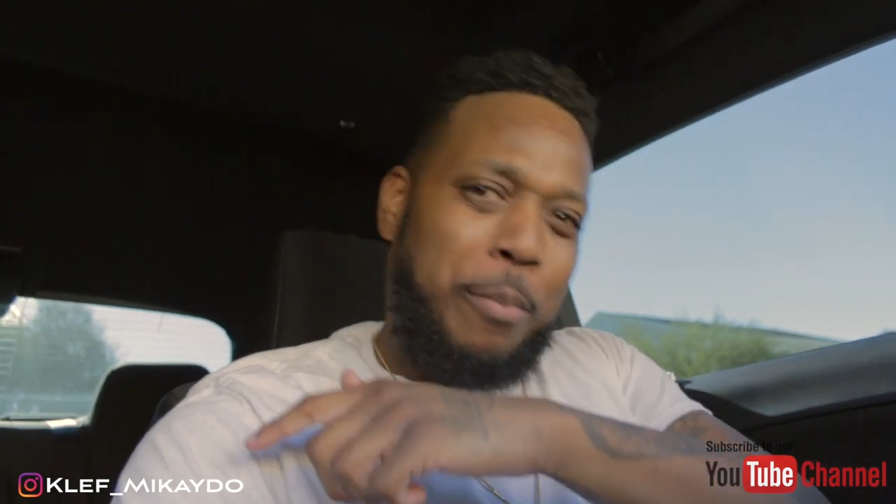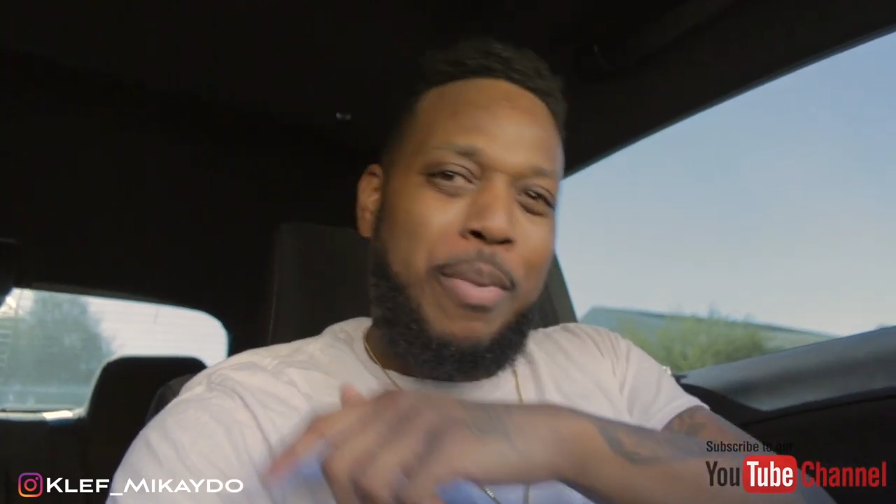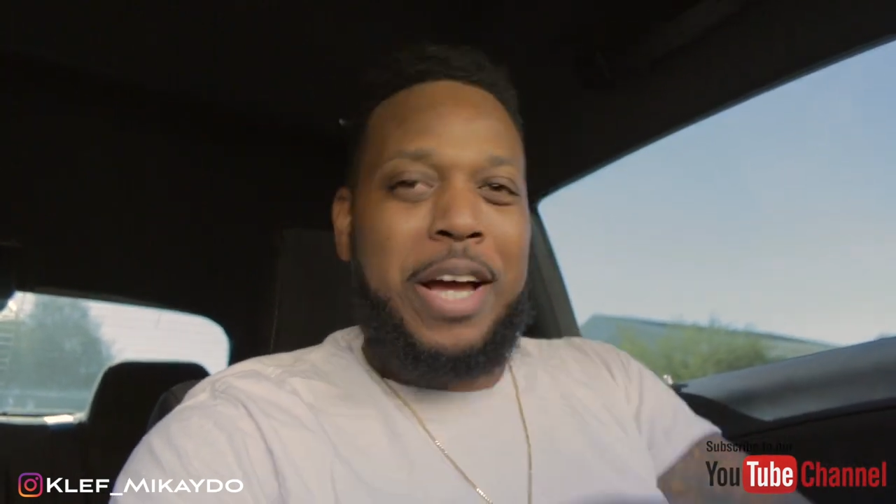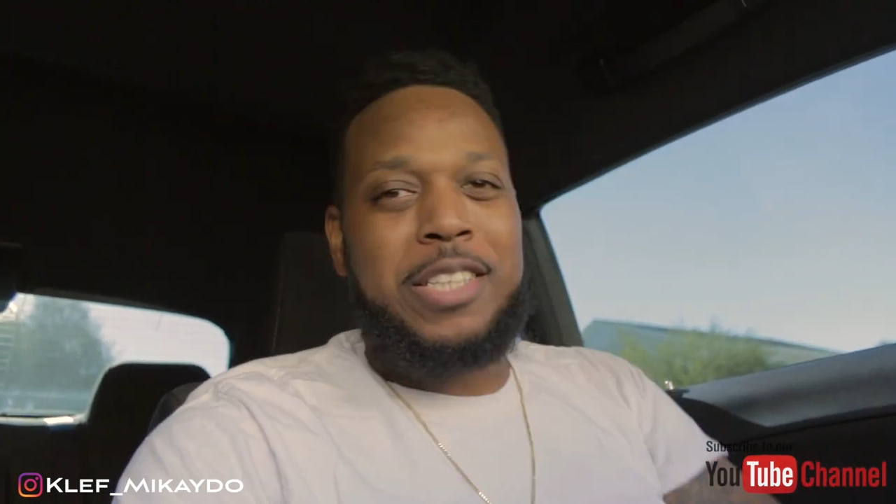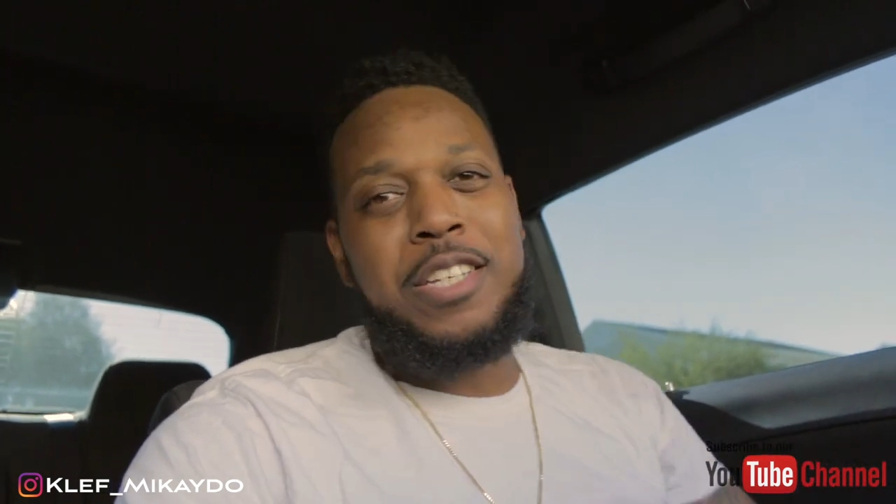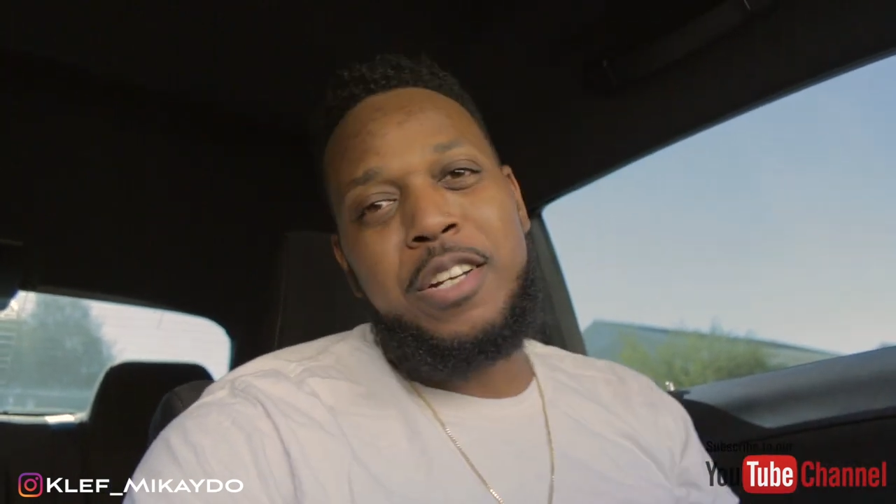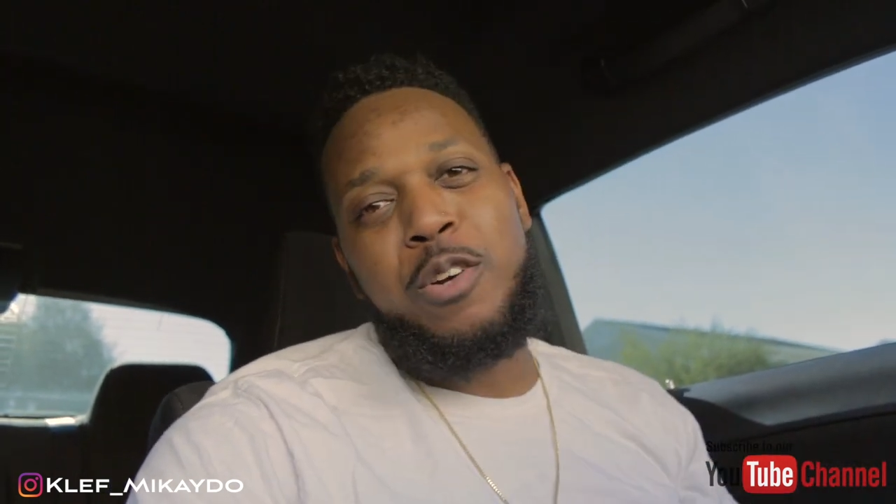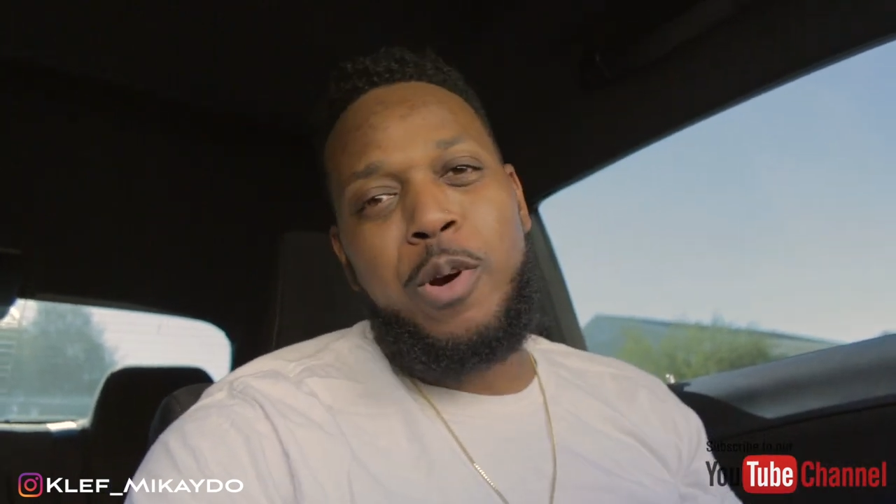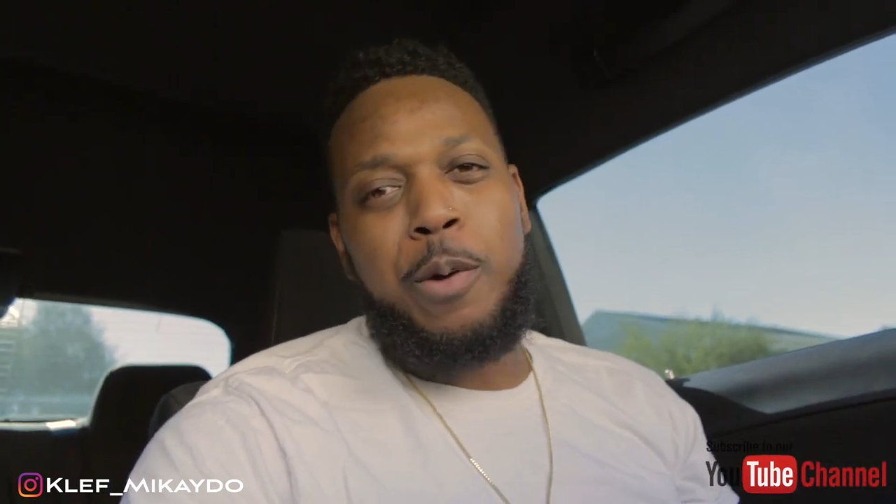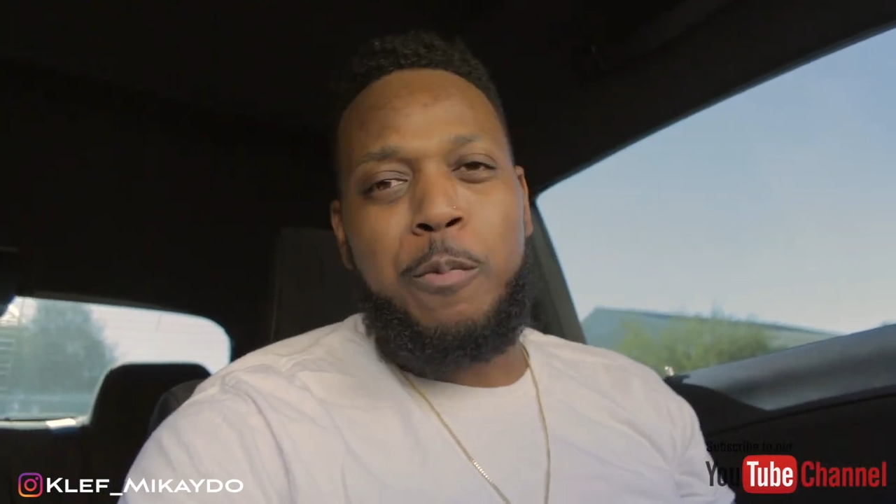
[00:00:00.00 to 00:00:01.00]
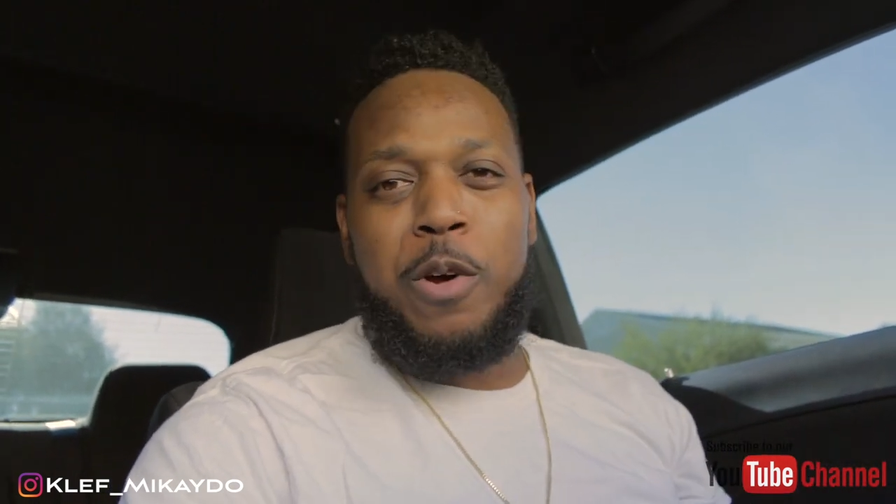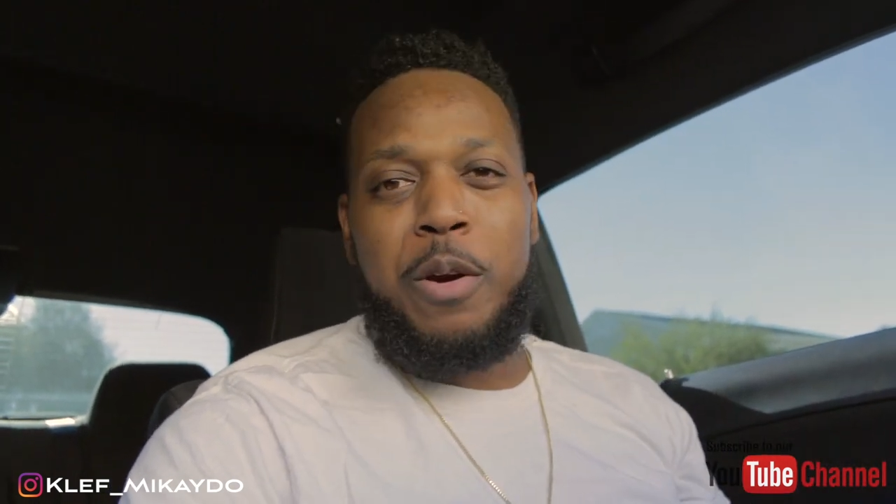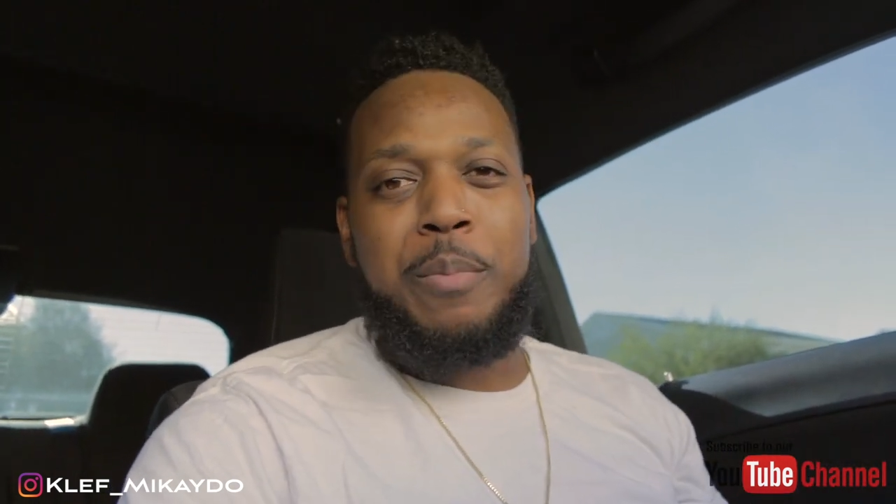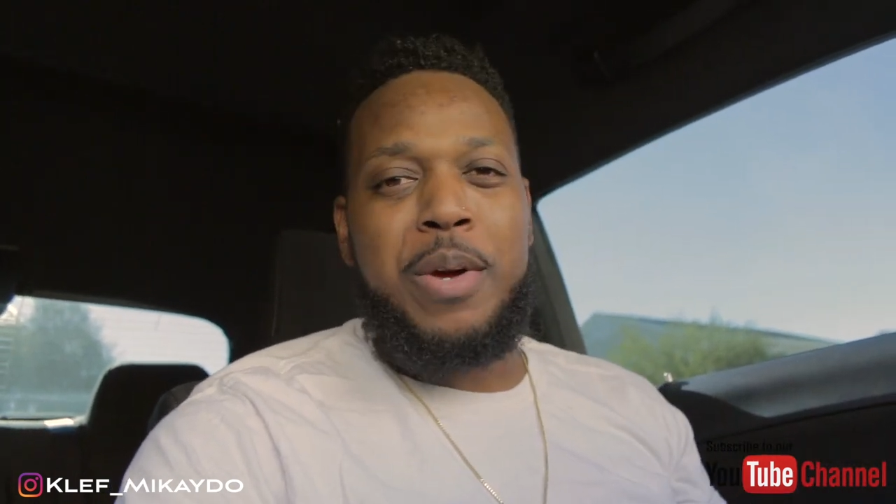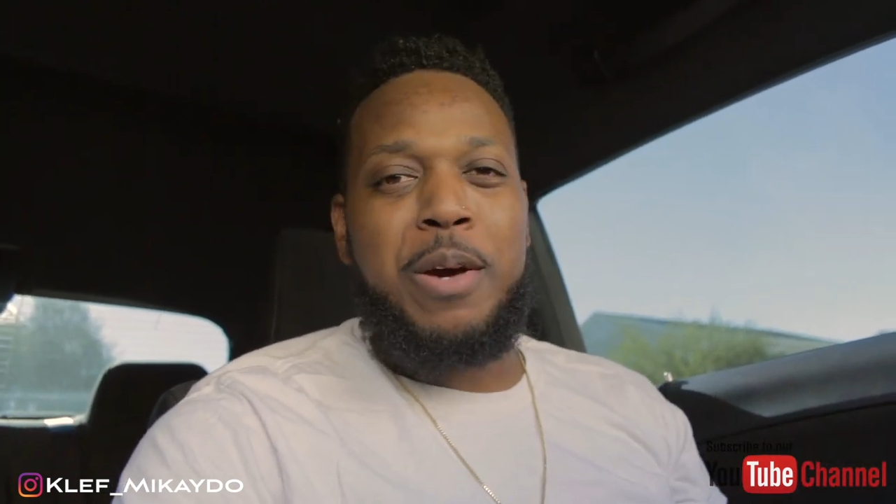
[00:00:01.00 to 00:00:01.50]
back to the Grim
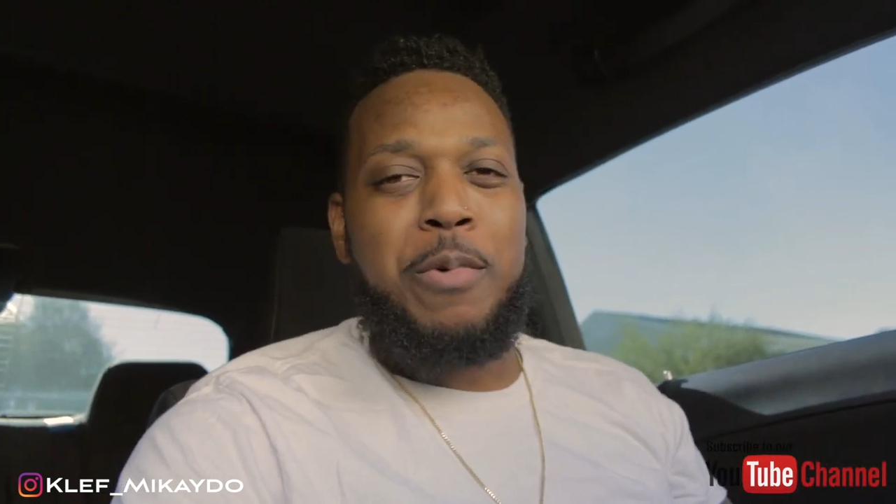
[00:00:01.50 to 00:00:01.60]
Runner, man.